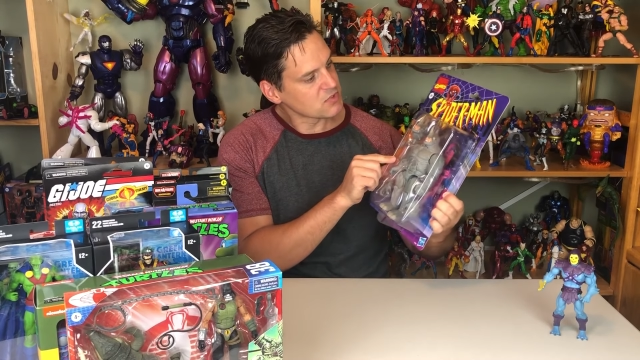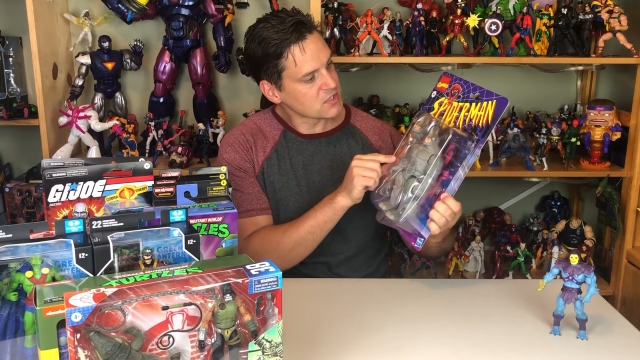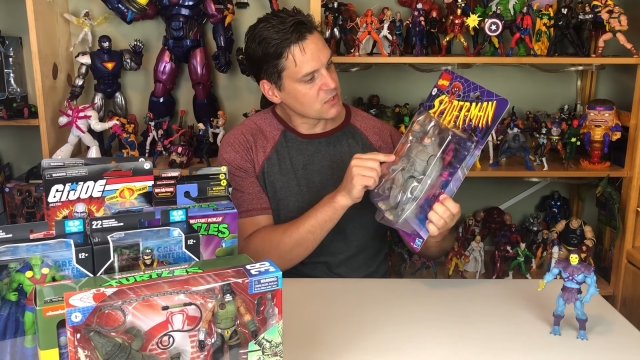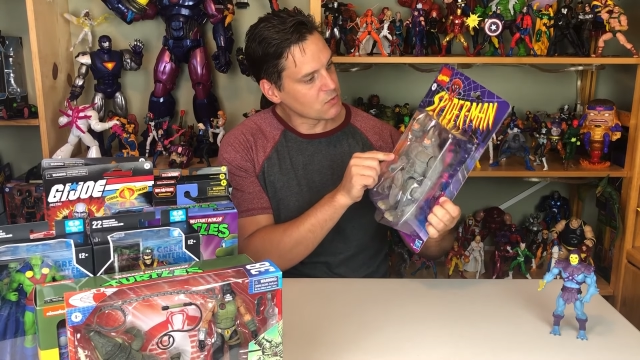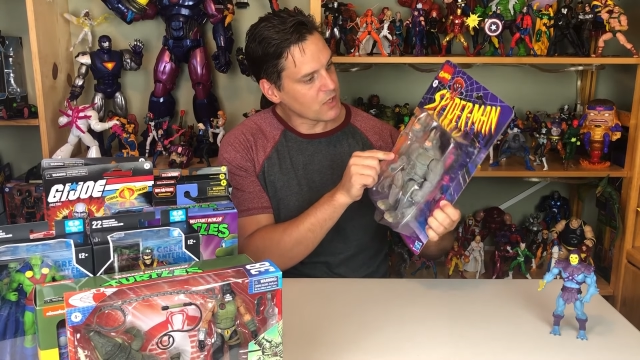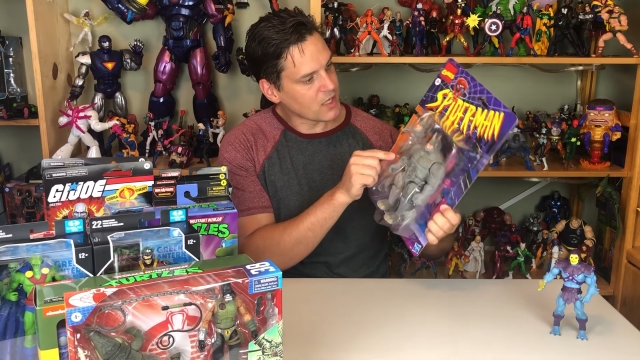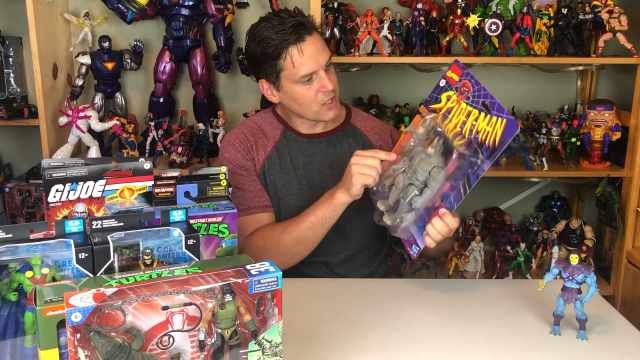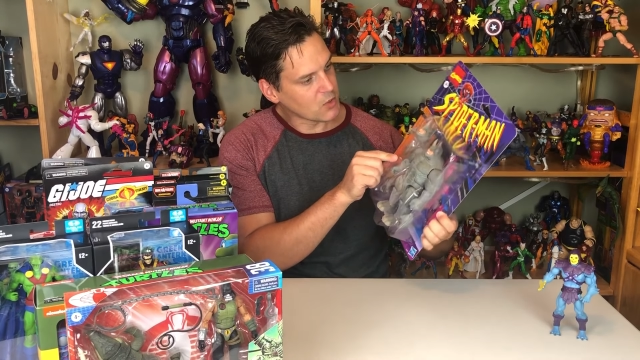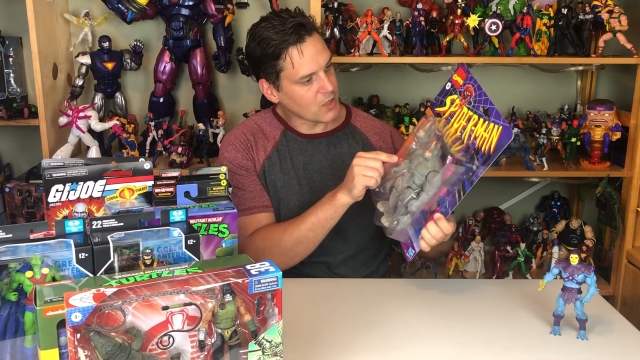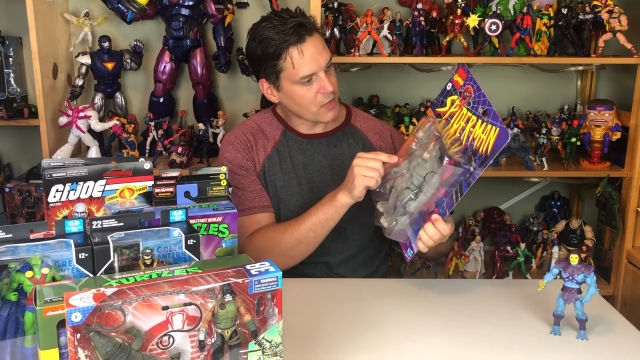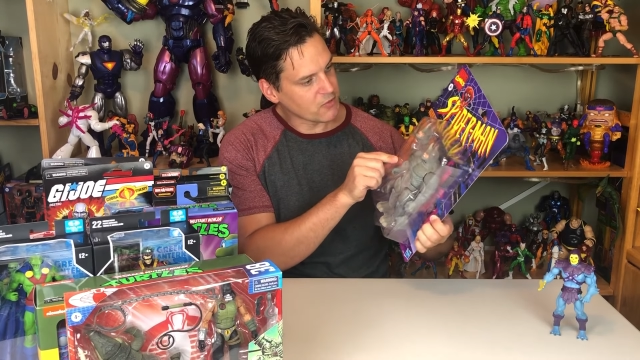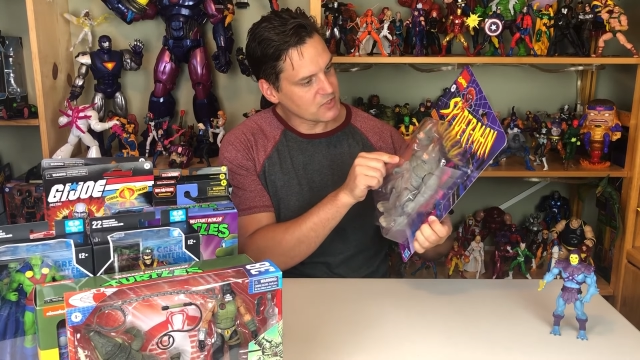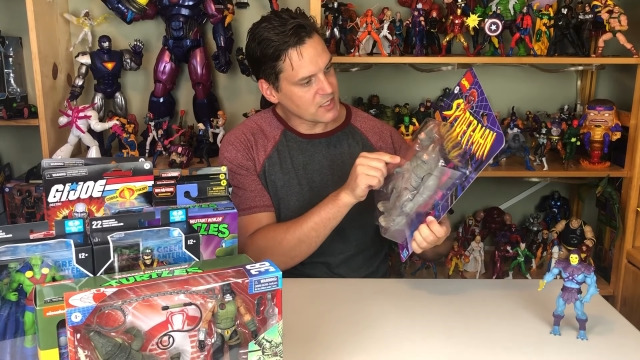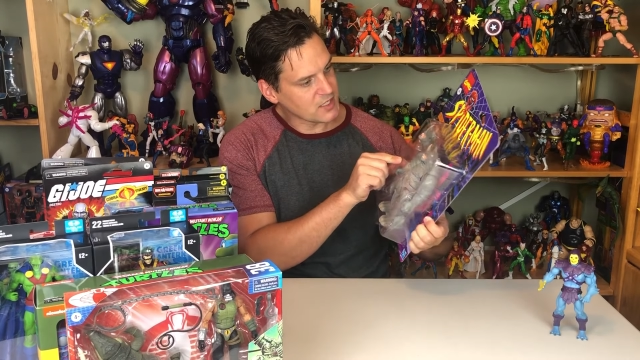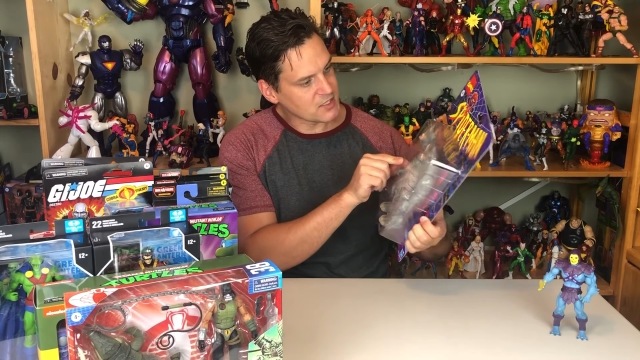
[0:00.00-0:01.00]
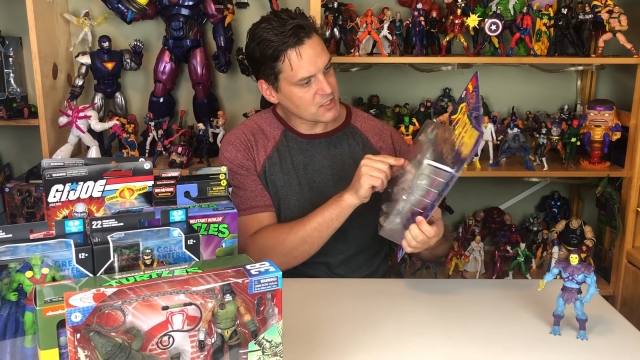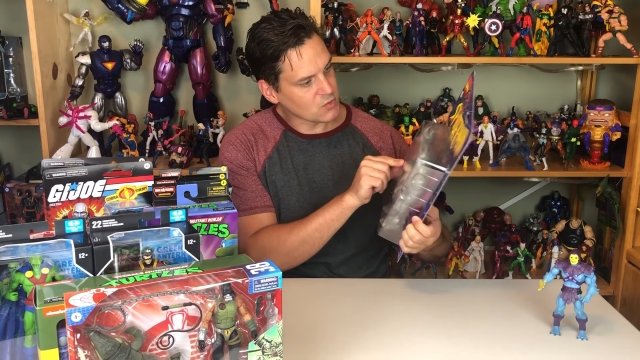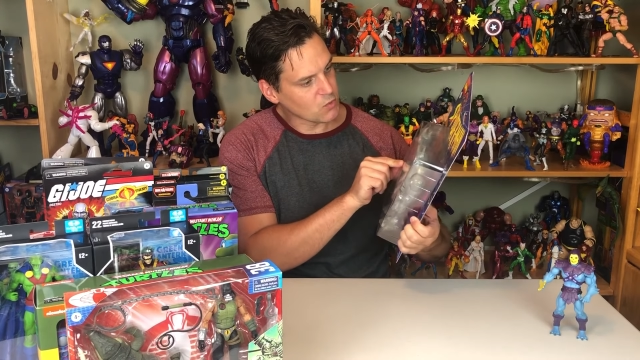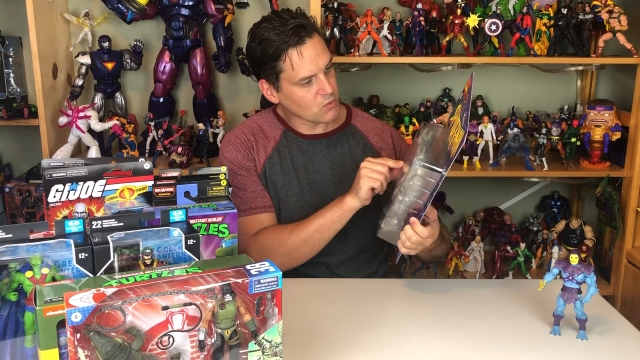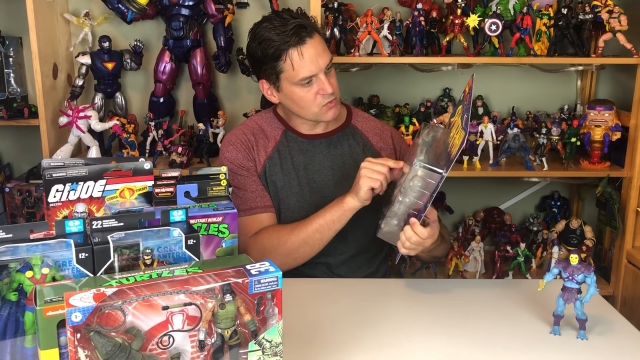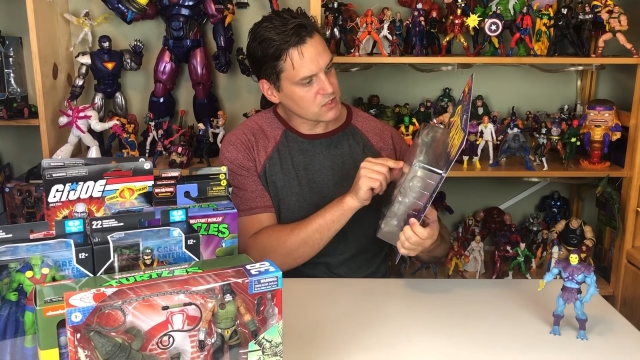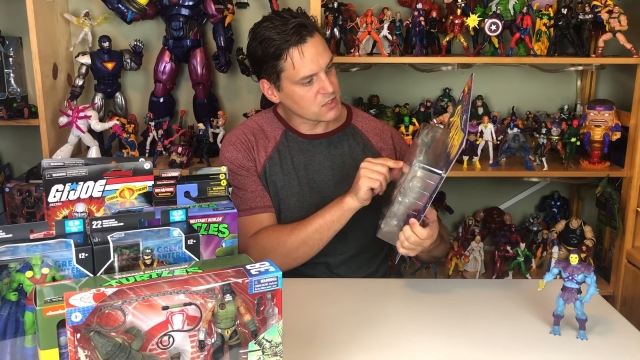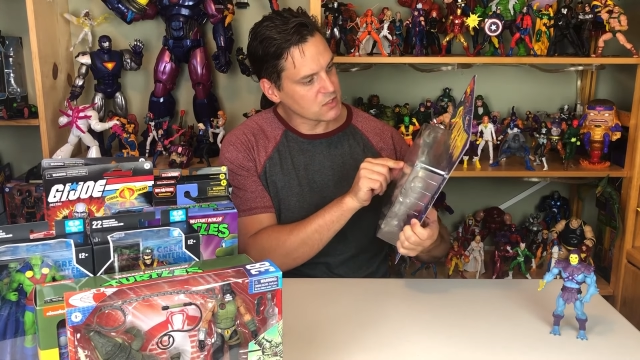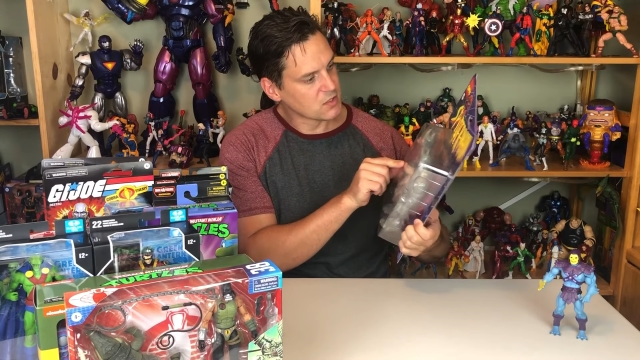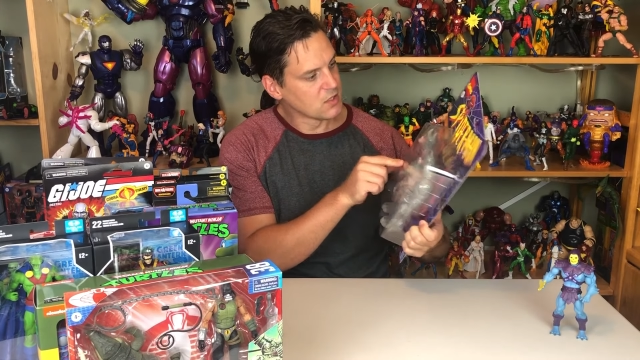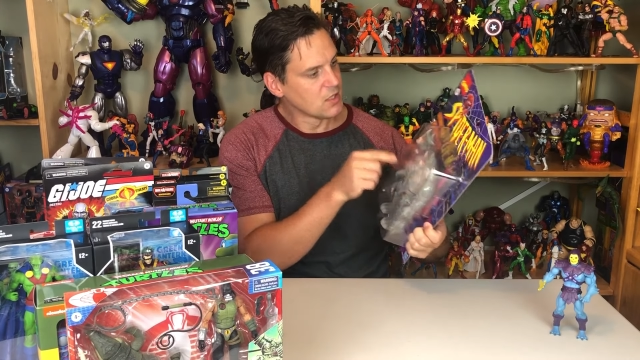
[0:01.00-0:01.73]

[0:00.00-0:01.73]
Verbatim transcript: the Rhino I was actually wanting